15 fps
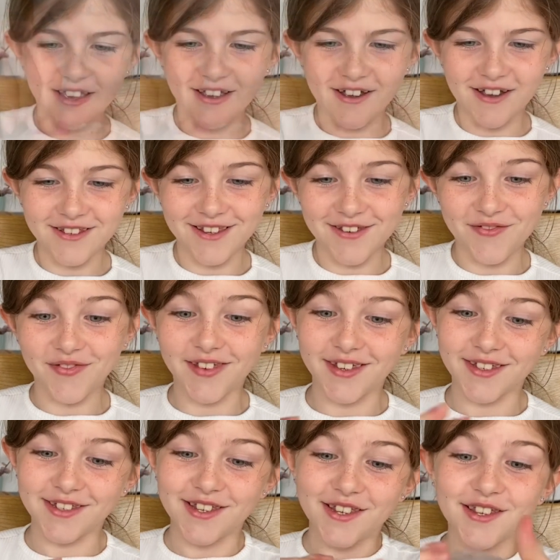it, guys. It
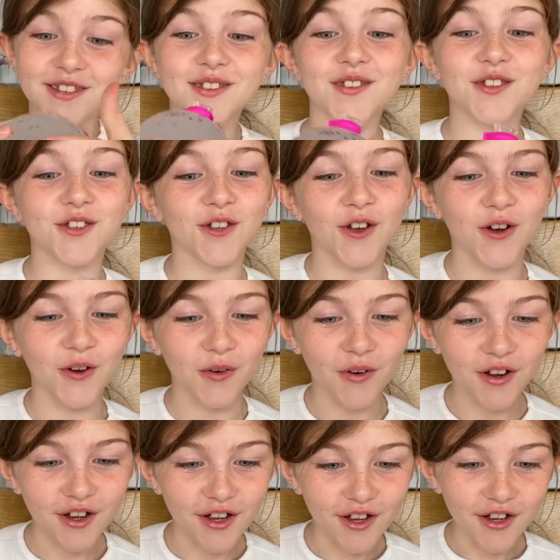feels so
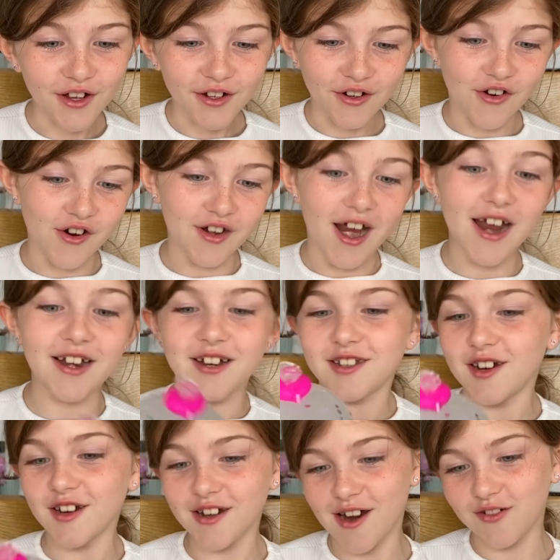good. And it
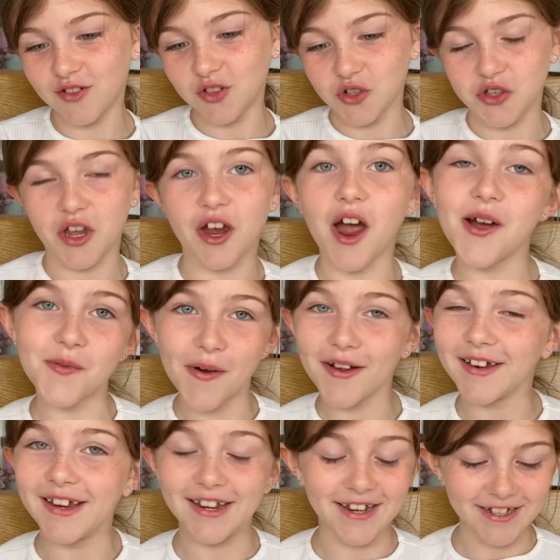turned out just like I
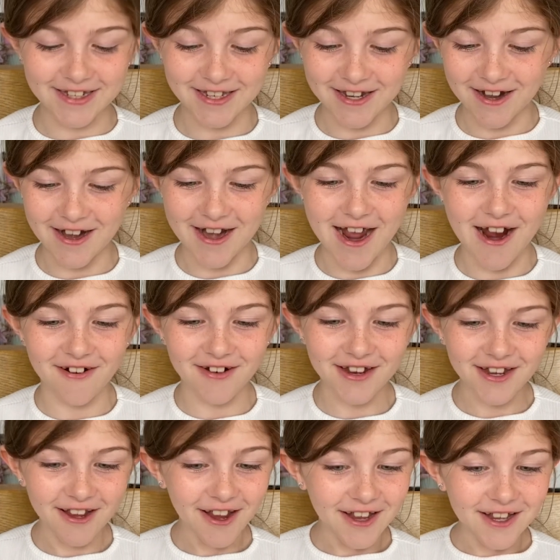wanted it to turn out.
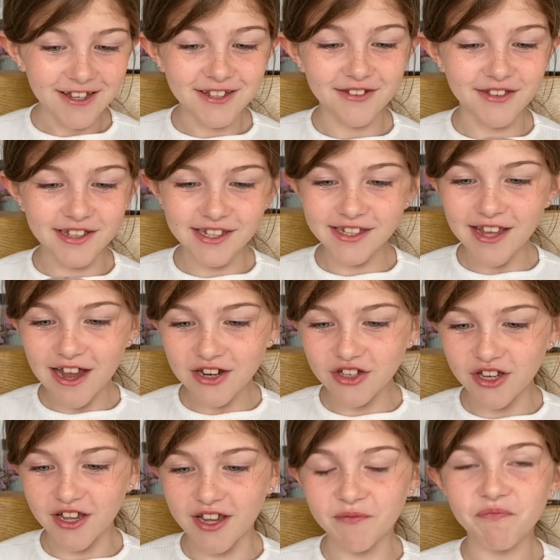So this is
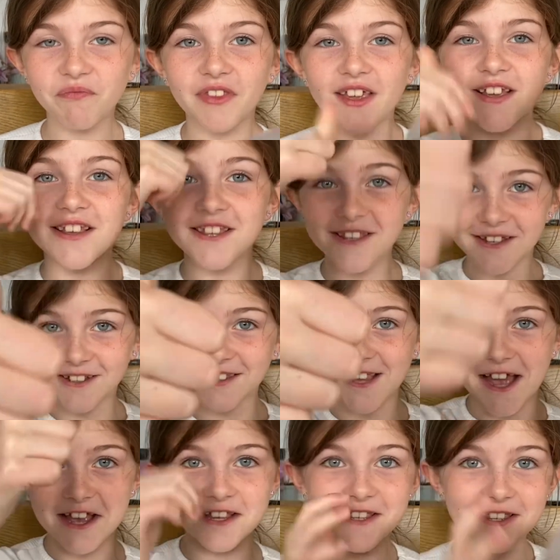actually
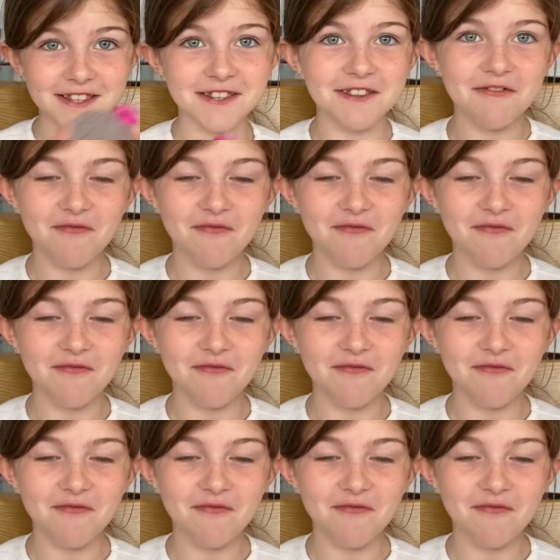success.